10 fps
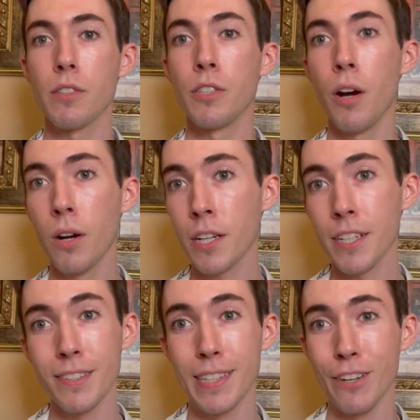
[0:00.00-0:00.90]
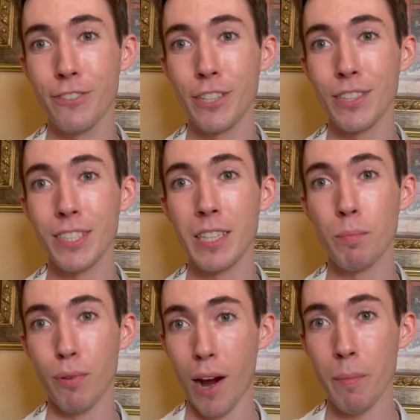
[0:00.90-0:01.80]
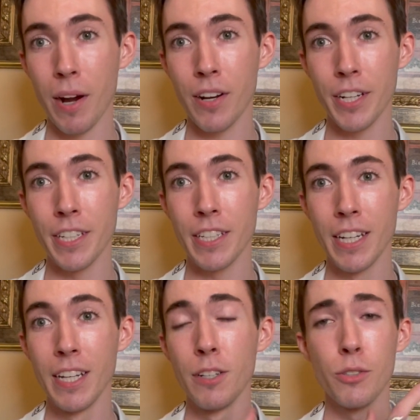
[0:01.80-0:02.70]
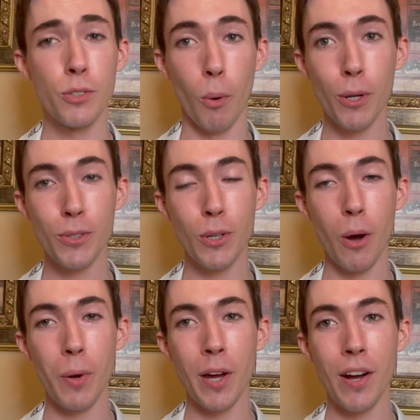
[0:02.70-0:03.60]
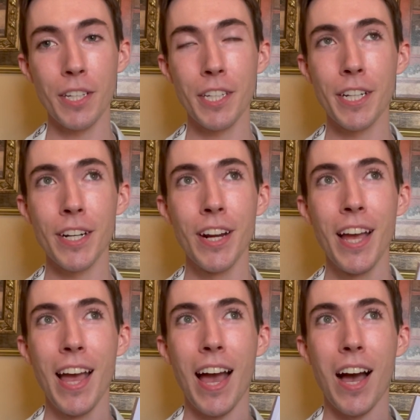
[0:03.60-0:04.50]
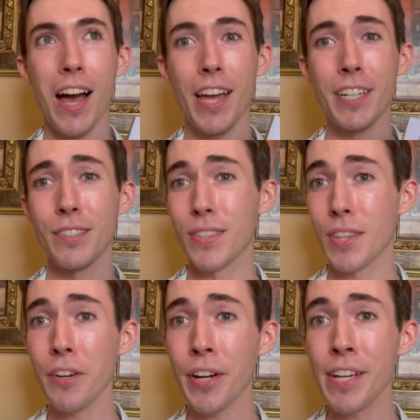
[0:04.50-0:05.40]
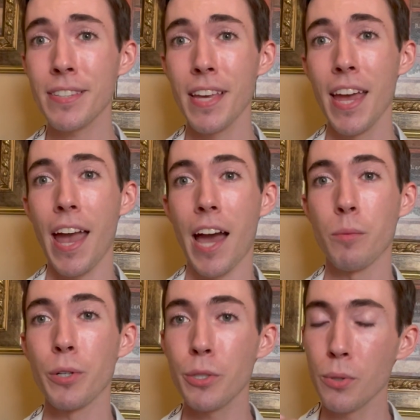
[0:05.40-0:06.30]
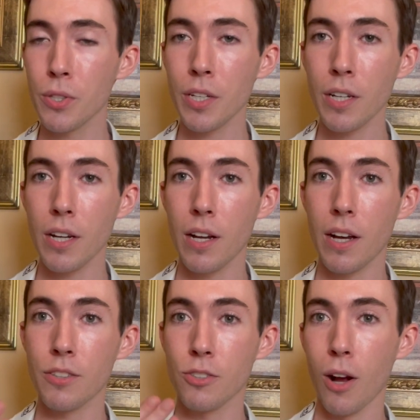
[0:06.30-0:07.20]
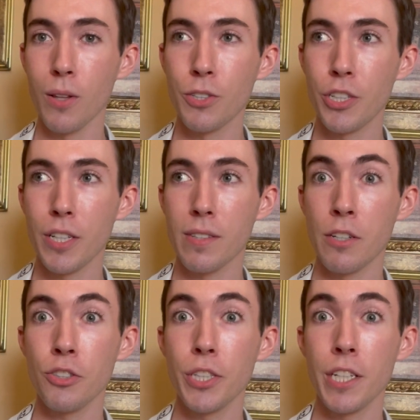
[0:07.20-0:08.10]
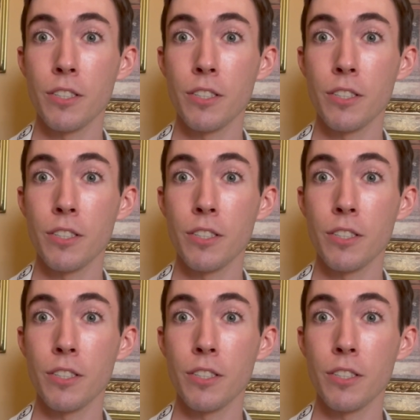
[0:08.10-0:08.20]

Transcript: Jung is definitely the primary source going on here, and his theories, and we're using astrology essentially in